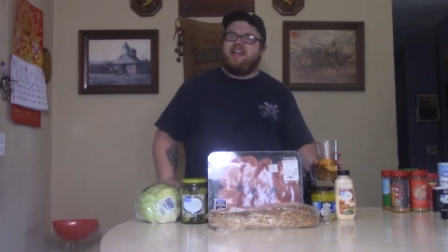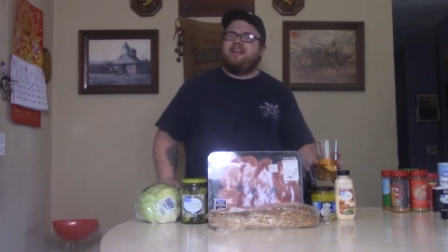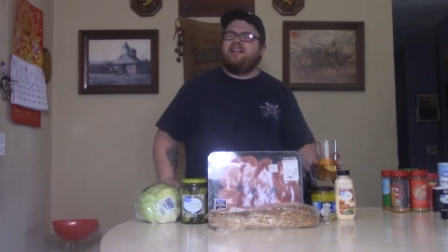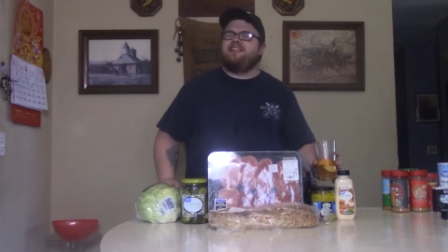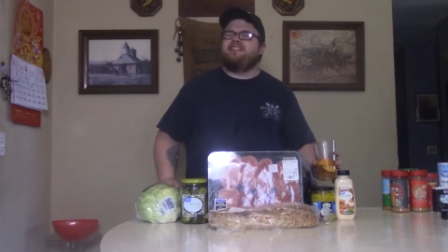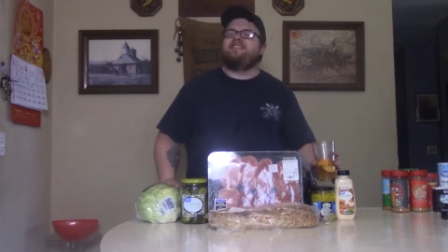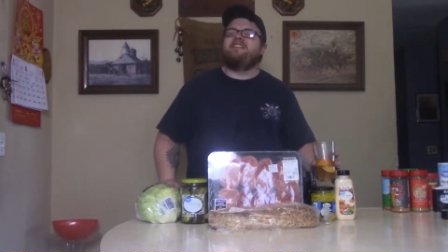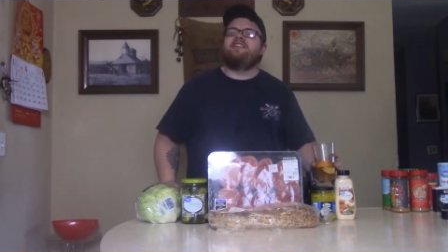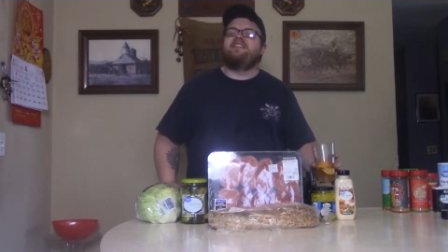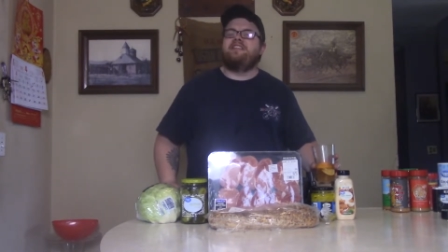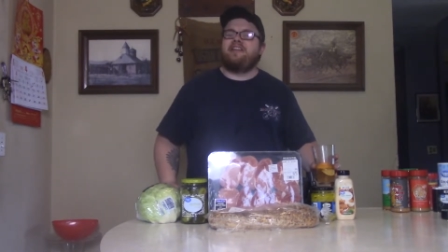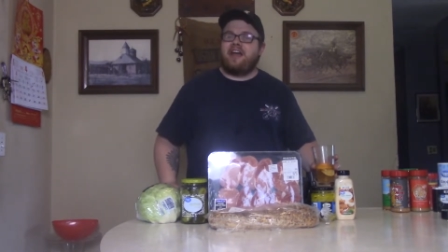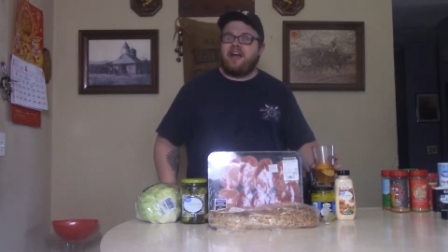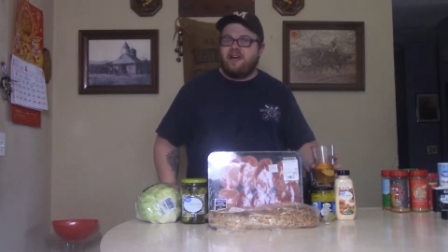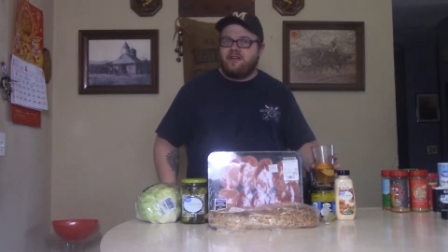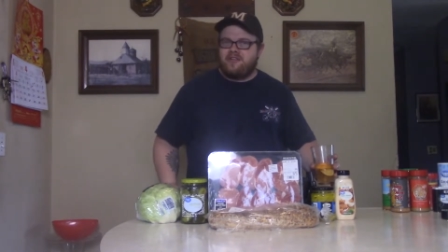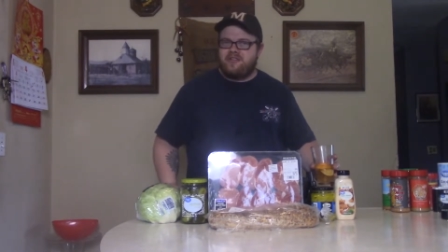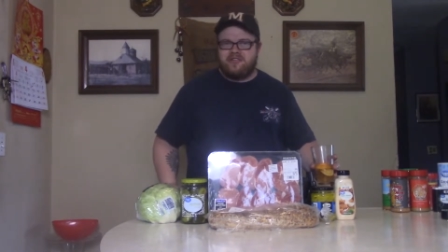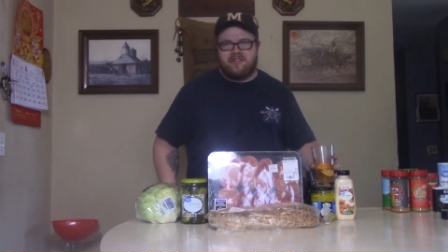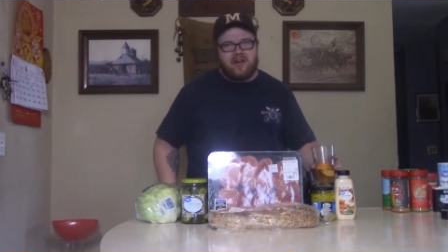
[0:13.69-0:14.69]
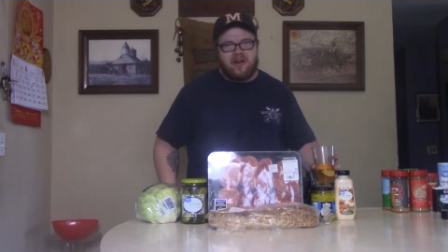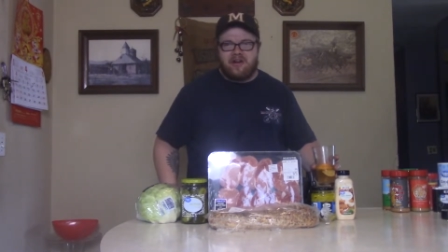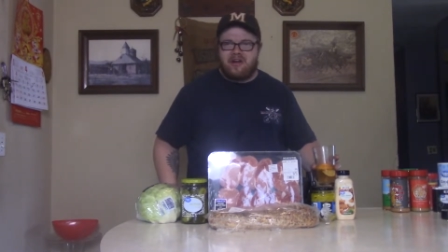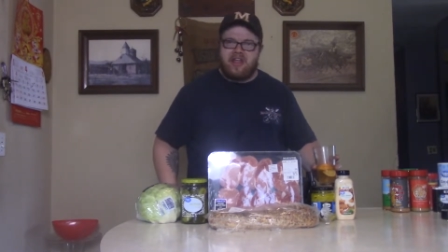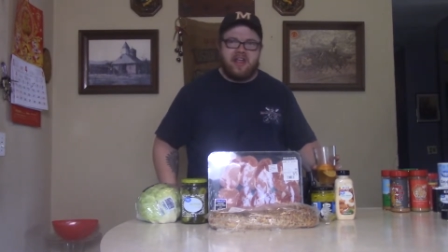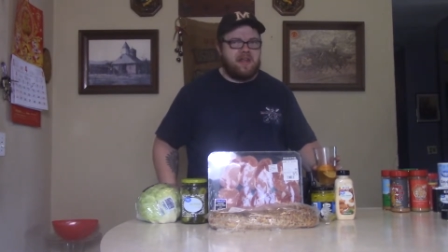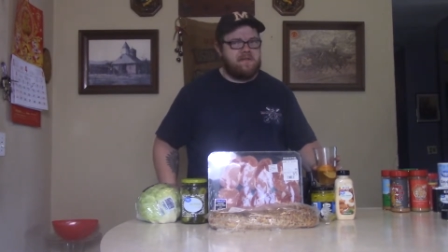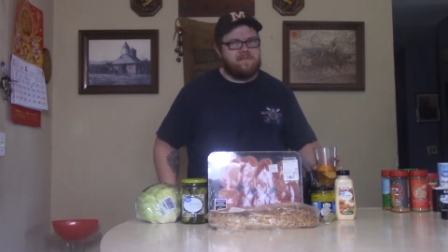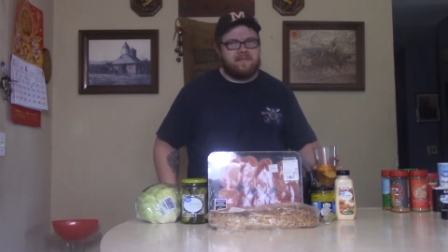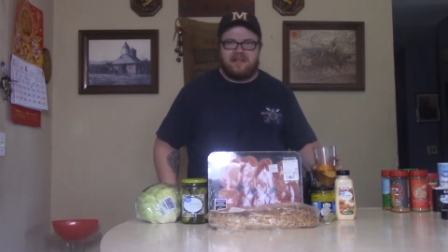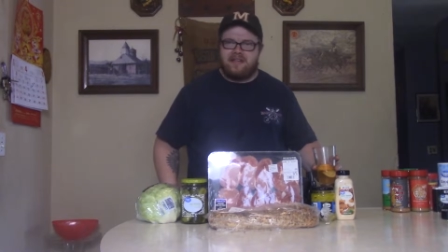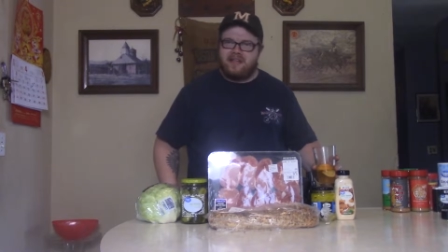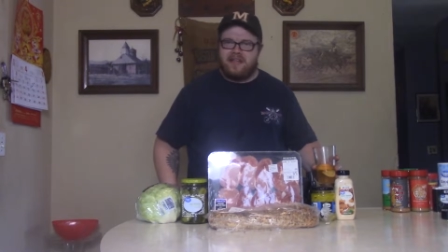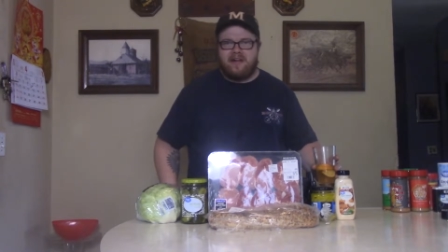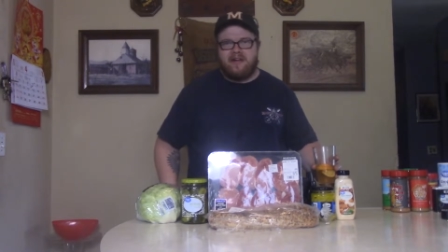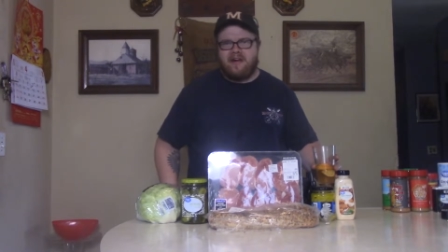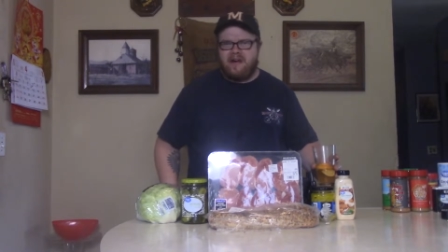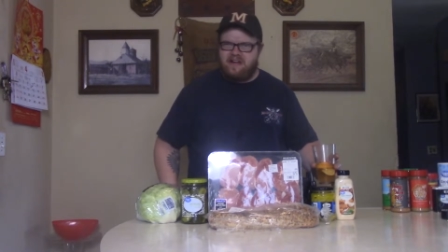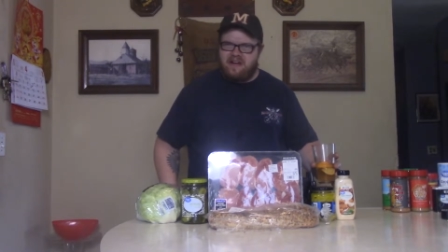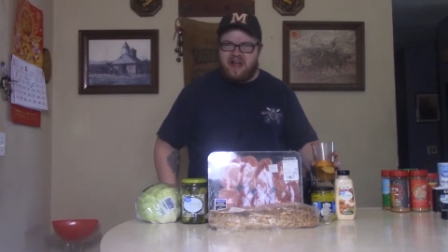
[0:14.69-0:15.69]
let's get down and dirty and begin
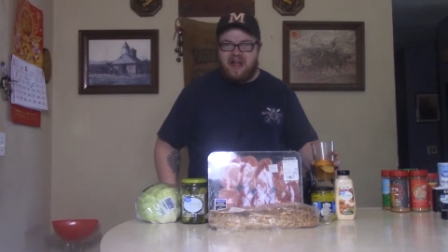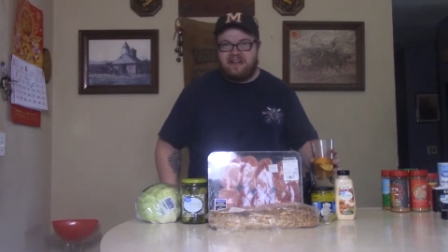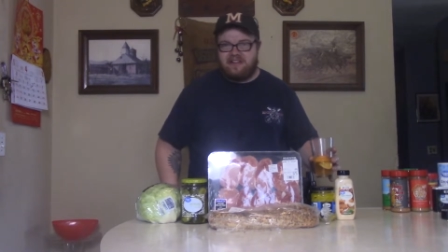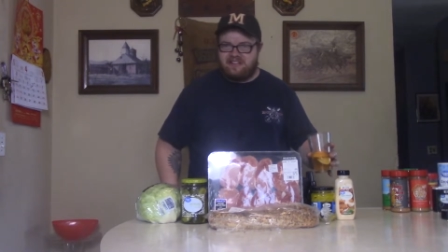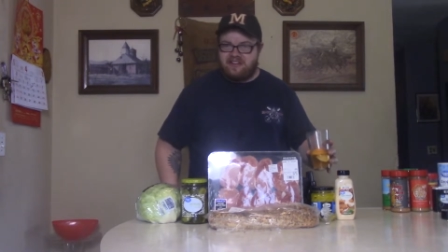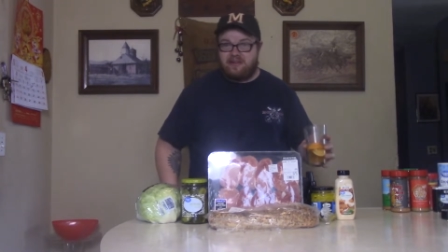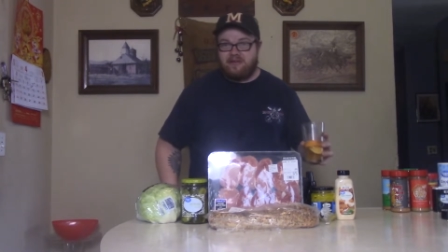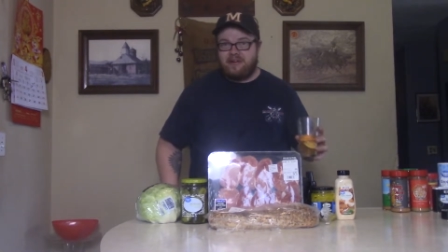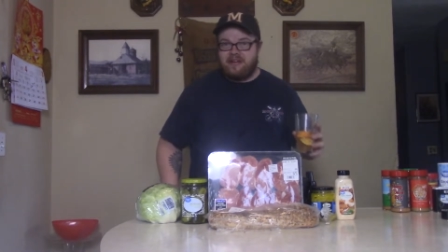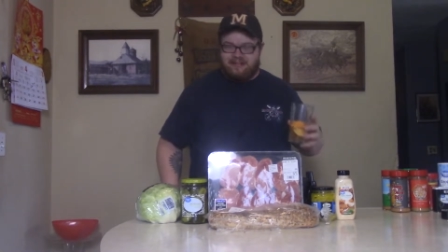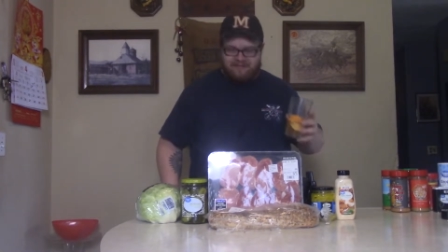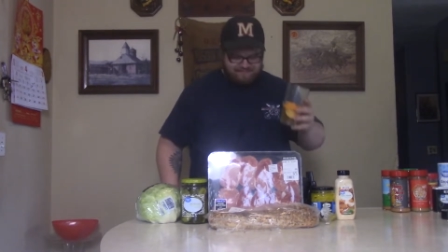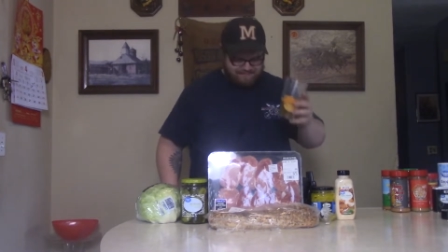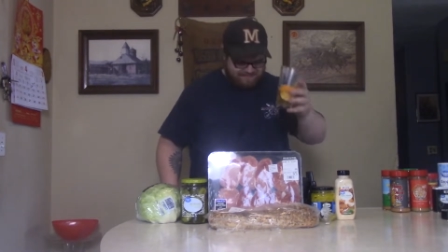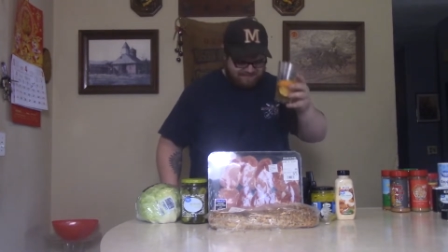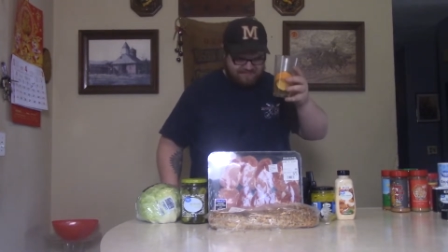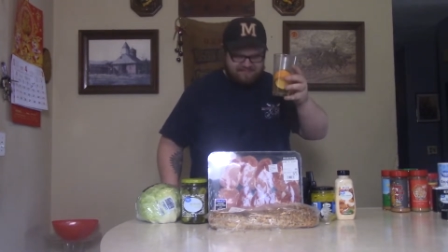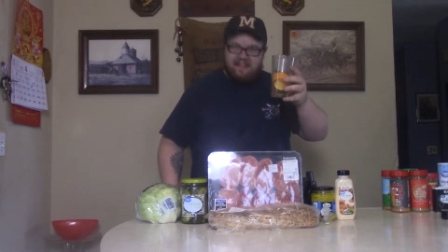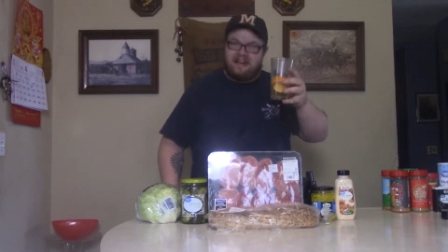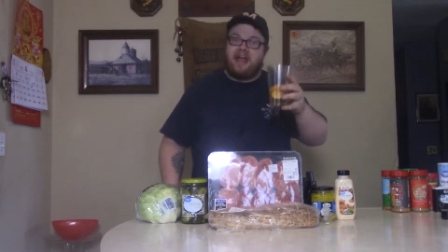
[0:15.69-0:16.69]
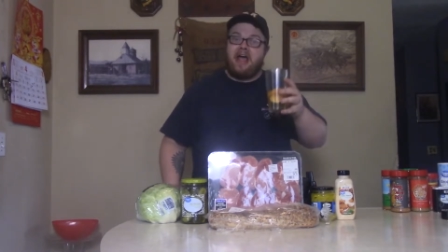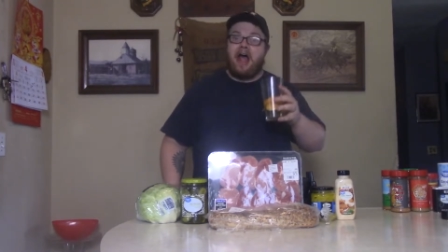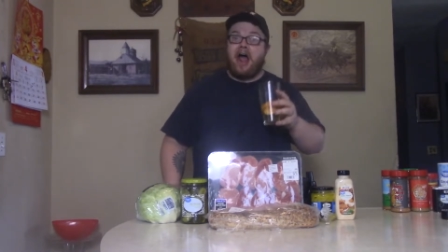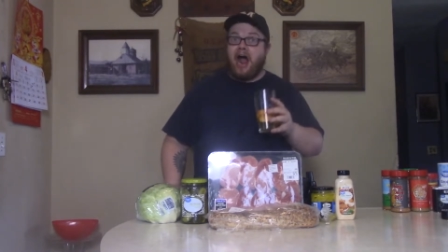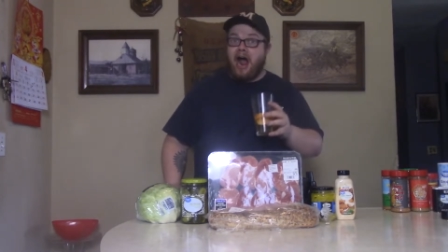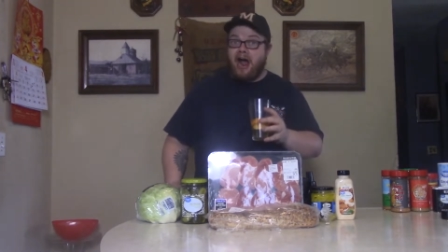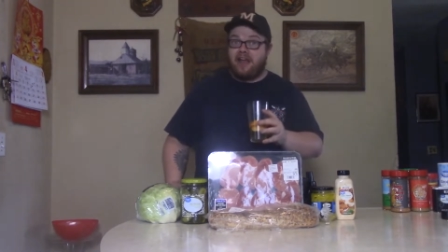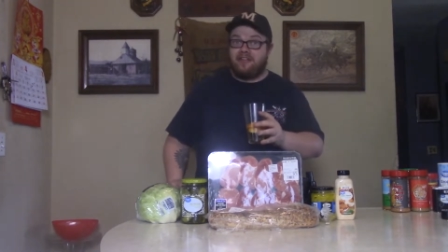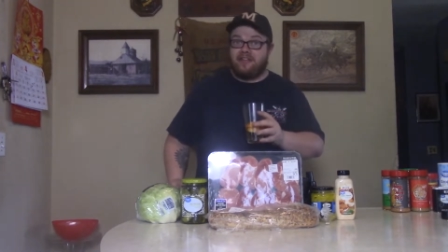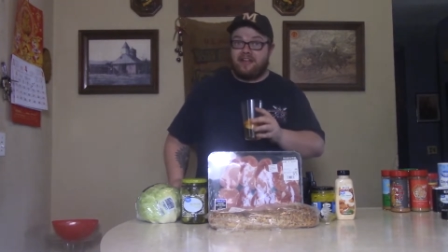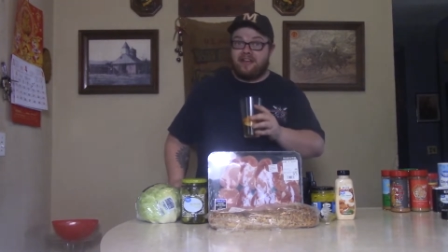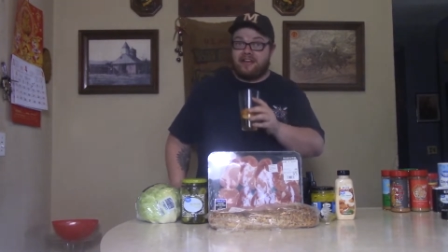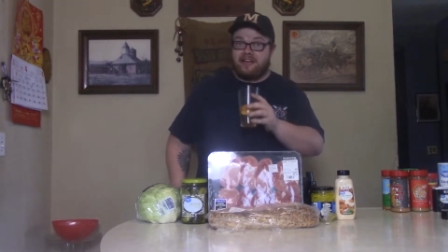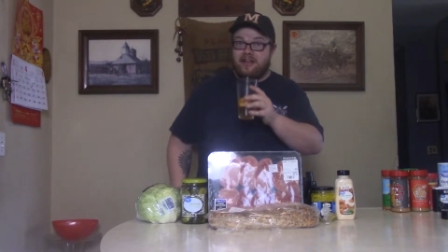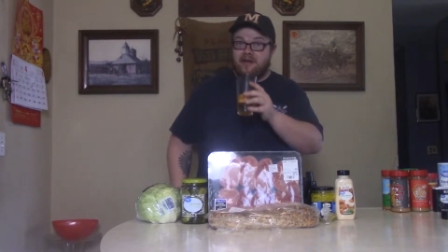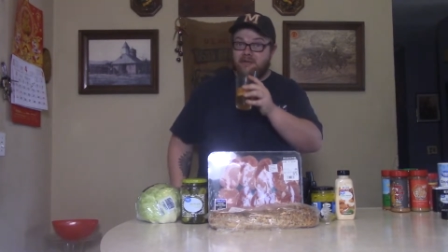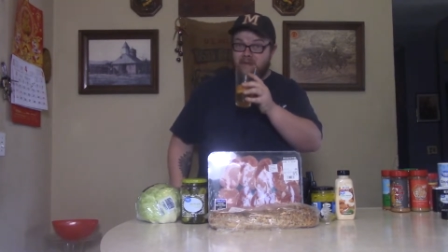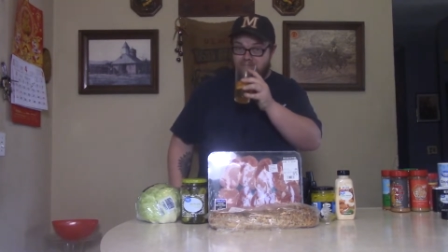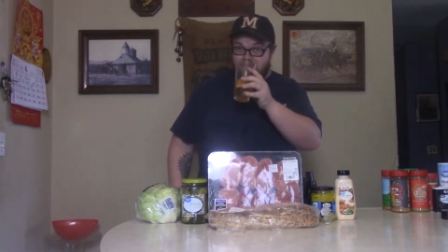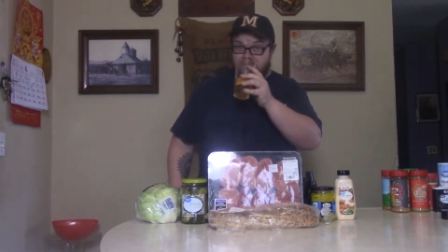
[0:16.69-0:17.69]
our night, shall we? I think
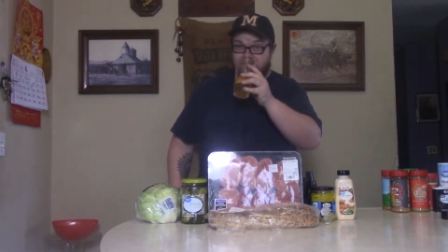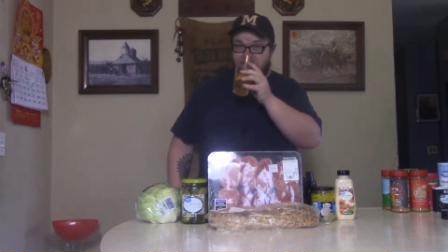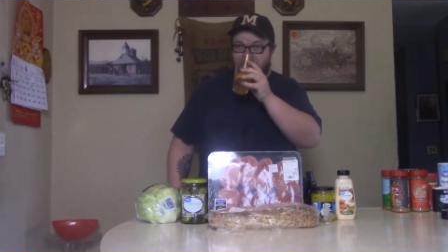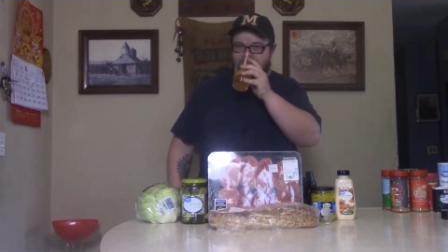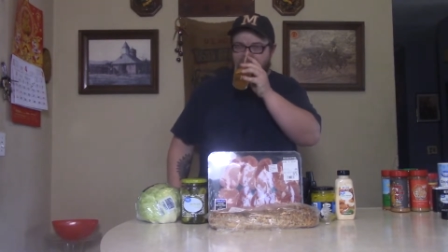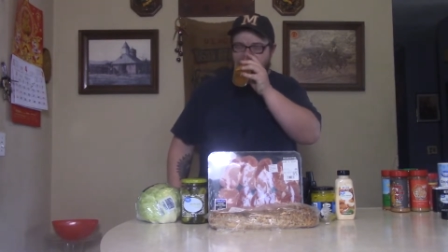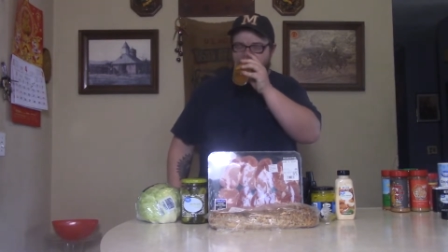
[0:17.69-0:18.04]
we will.